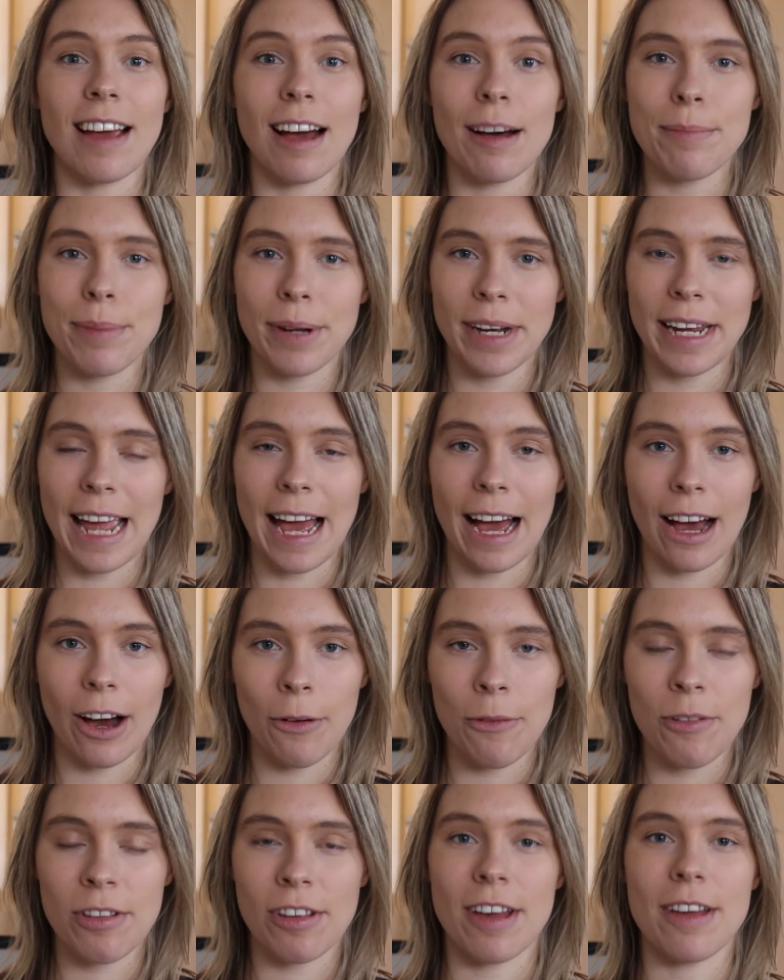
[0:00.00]
Company
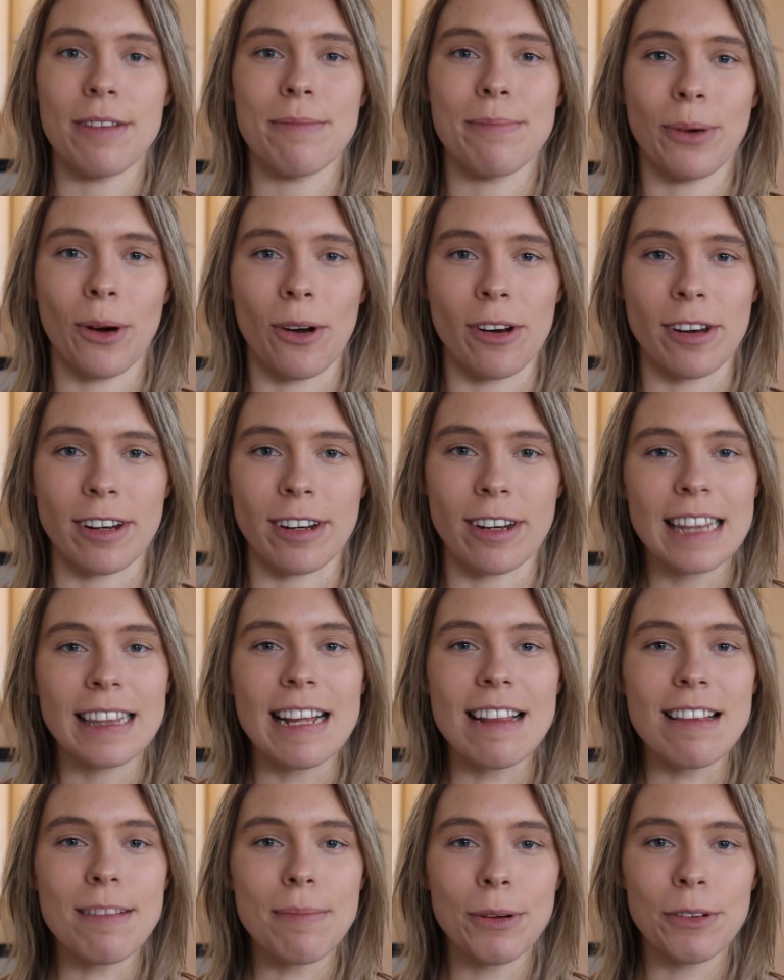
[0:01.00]
Elves in Modern.
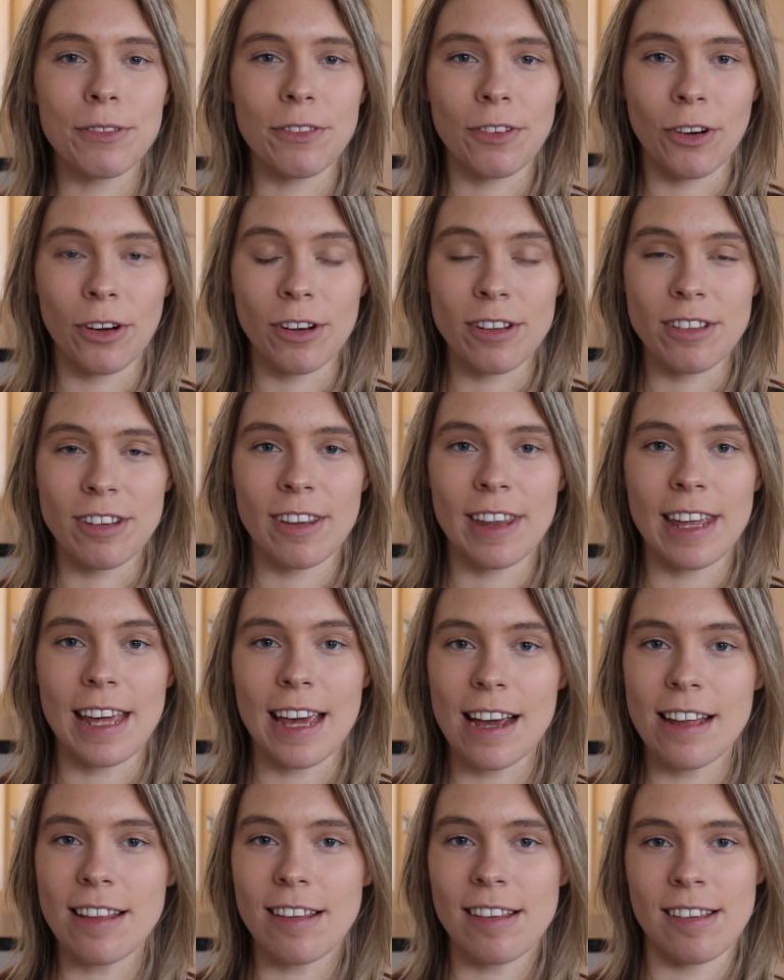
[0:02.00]
Let's move on to the
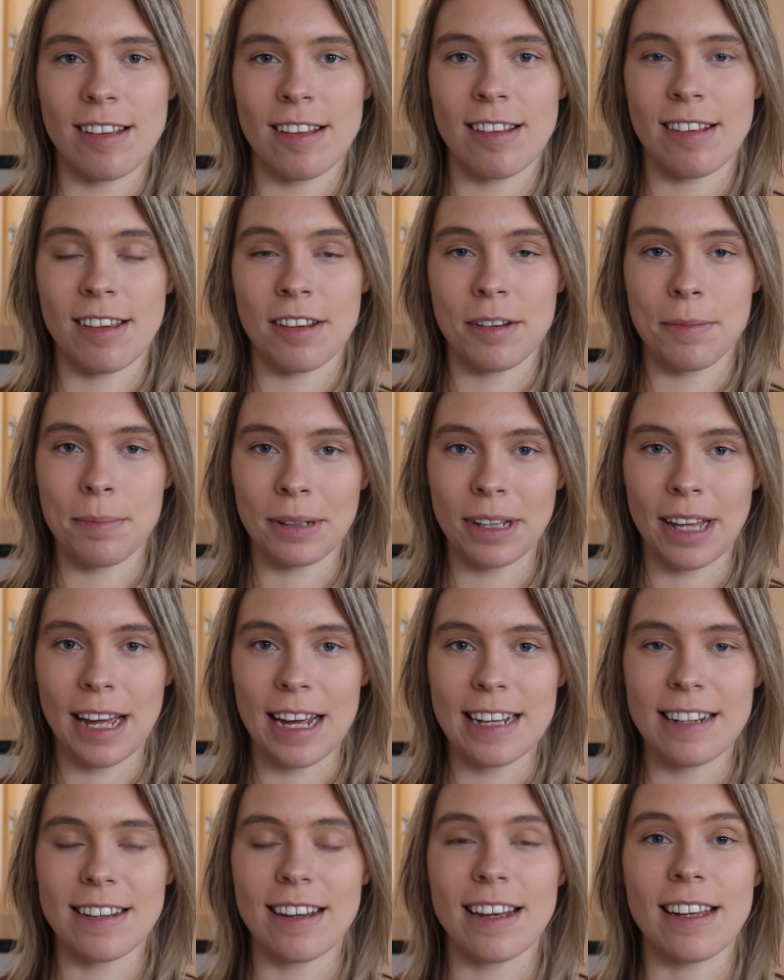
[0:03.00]
instants that are
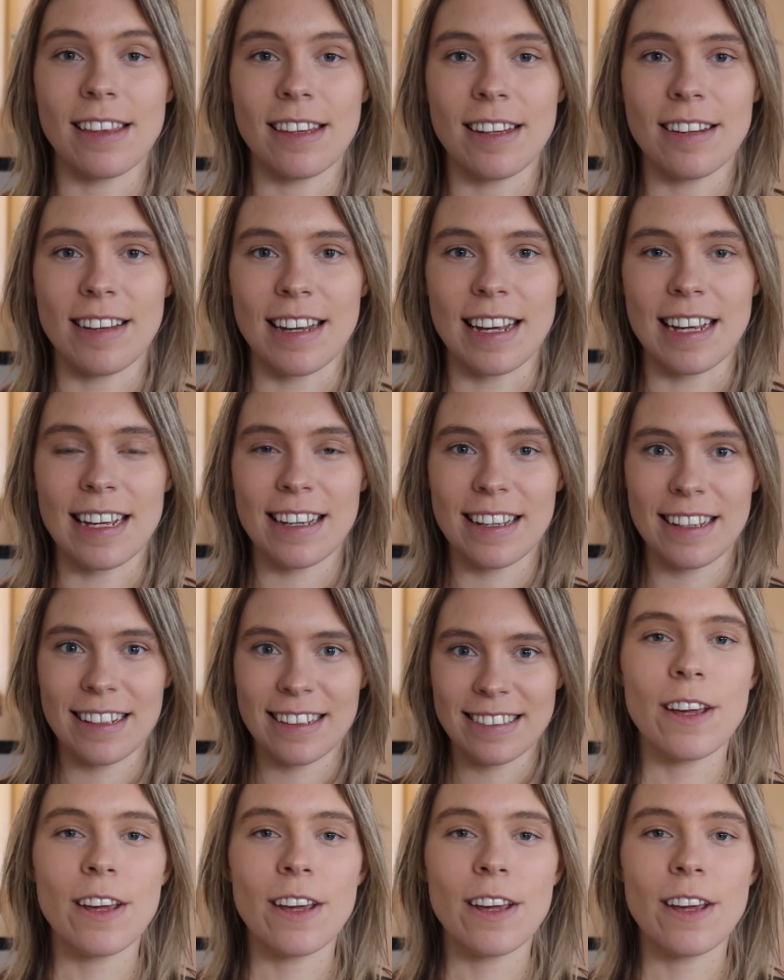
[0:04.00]
played in the deck.